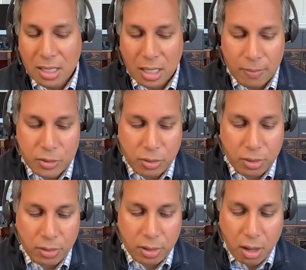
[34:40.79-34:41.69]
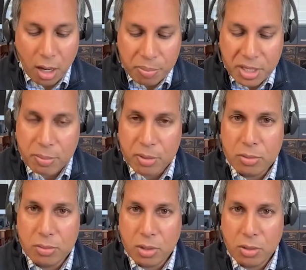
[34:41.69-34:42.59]
Um, so th- there are people
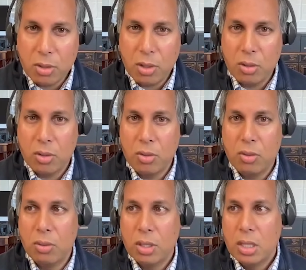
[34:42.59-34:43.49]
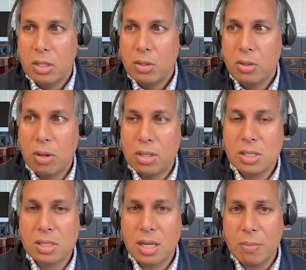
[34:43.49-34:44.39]
who, who you know who who are
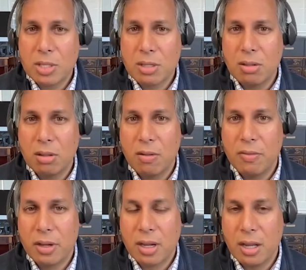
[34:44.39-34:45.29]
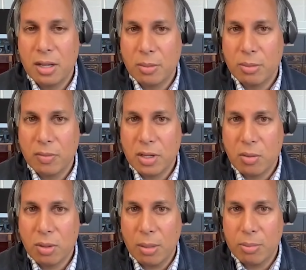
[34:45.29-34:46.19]
skeptical of the concept of
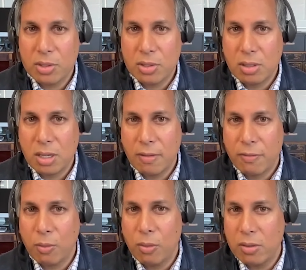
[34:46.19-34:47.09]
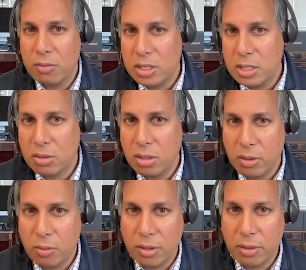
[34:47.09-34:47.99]
equal opportunity for one reason or
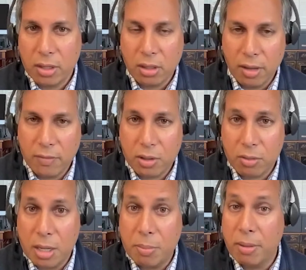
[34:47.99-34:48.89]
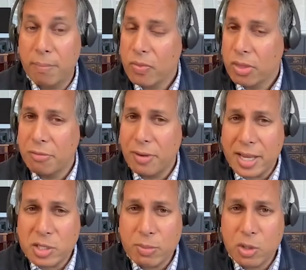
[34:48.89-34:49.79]
another, whether on the left or the right. But the
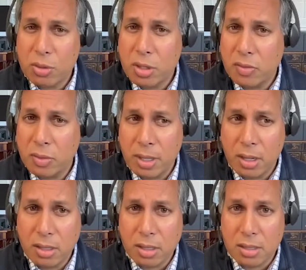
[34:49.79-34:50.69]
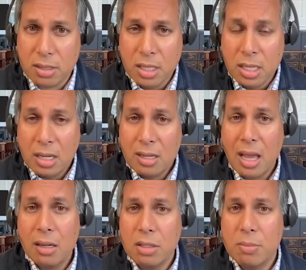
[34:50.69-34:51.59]
vast majority of Americans
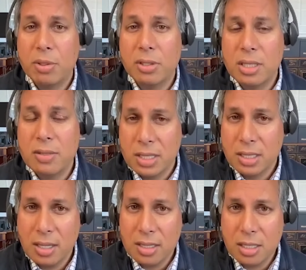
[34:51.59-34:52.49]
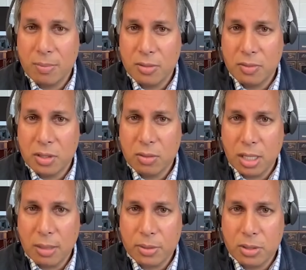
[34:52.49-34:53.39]
not only believe in the concept of equal
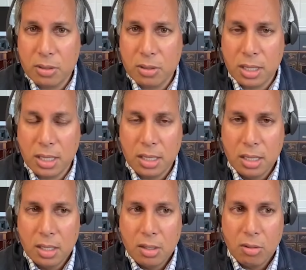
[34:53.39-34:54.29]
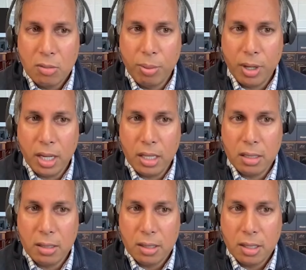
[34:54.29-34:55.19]
opportunity, but
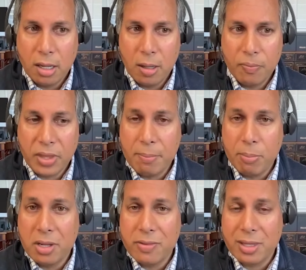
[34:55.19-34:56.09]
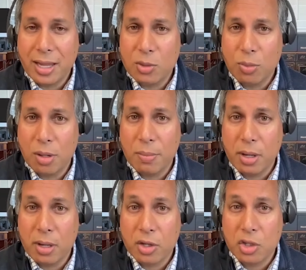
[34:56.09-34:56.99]
um, they believe that that's what
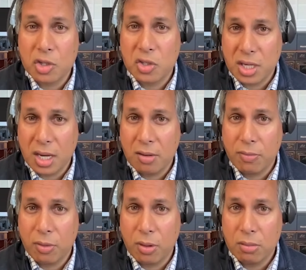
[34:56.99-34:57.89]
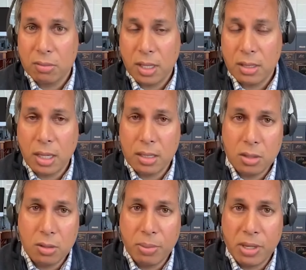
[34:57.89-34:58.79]
America should stand for. And and
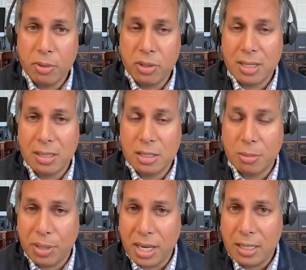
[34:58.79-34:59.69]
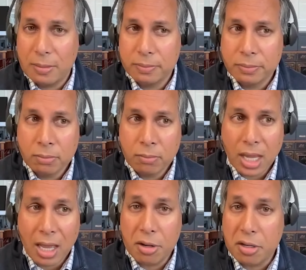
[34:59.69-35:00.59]
people can debate
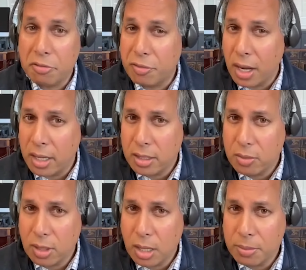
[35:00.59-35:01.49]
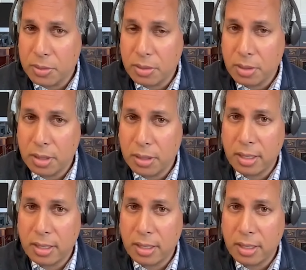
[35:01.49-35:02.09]
how to define equal opportunity.